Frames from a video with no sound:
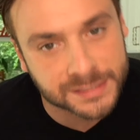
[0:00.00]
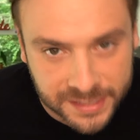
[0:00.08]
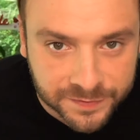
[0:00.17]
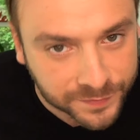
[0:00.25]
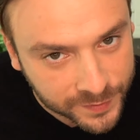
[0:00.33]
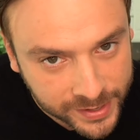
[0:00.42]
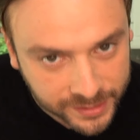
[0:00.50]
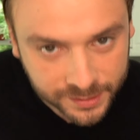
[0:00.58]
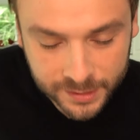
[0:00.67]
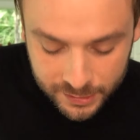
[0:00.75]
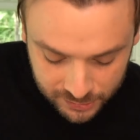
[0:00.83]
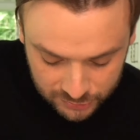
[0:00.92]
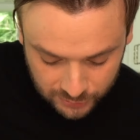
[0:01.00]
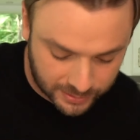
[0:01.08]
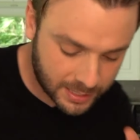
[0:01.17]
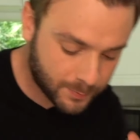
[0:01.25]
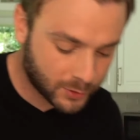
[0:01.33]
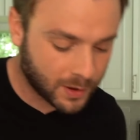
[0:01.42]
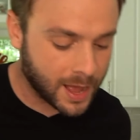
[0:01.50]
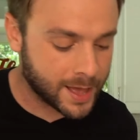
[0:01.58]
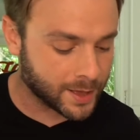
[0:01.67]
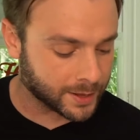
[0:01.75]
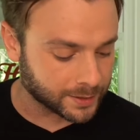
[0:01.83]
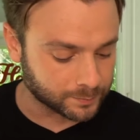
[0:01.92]
different, so keep your eye
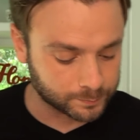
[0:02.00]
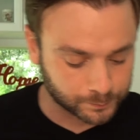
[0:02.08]
on it.